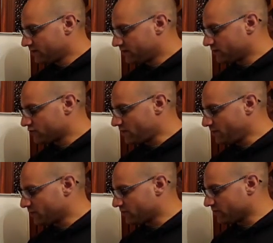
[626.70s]
the
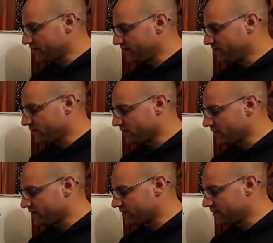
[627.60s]
tropical
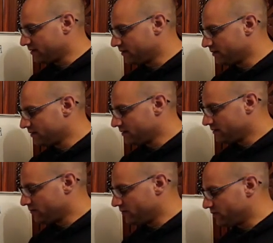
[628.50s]
rainforest
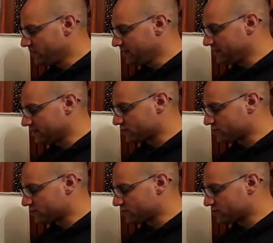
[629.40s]
would mean that